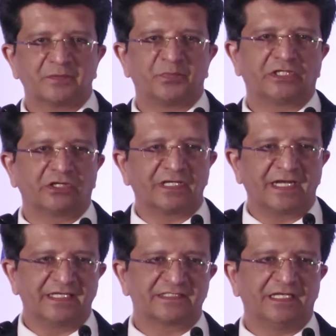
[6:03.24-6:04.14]
a particular
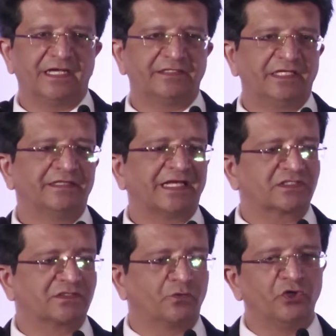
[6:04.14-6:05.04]
SLA, I think
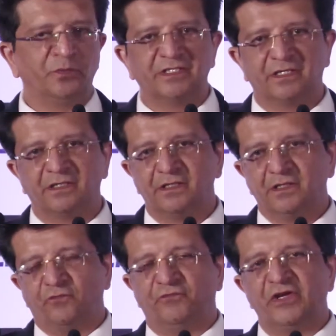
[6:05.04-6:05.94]
that's going to be the
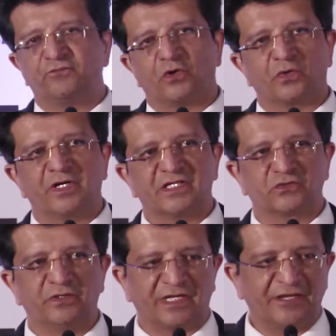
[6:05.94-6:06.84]
way forward as
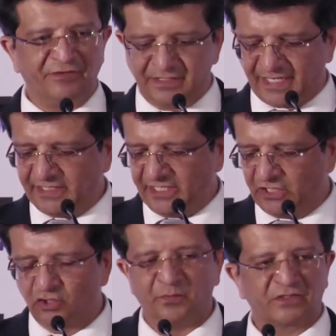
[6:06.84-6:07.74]
to deriving the right
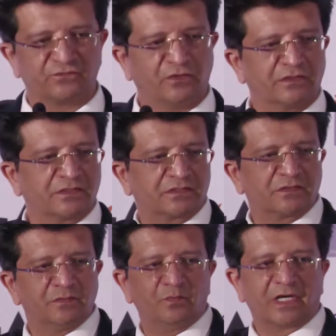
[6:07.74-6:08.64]
economics for
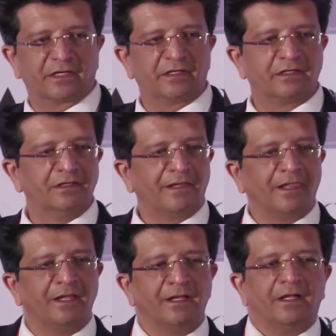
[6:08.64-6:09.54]
this market.
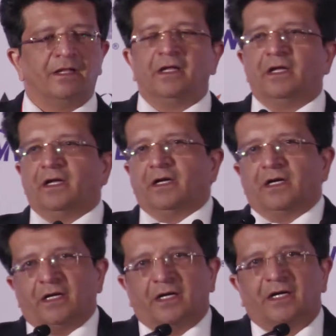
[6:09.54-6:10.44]

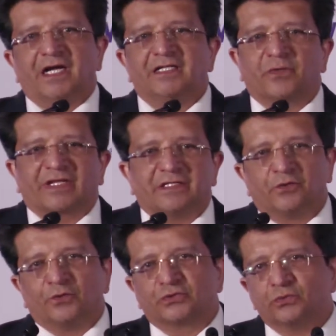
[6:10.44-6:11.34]
I'll quickly
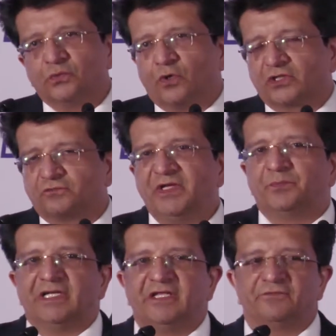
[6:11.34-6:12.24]
go through what we
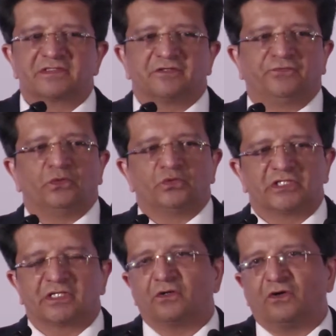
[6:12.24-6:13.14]
believe is the
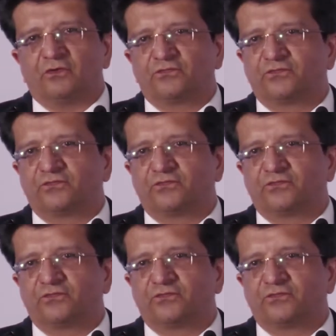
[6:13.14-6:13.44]
future of,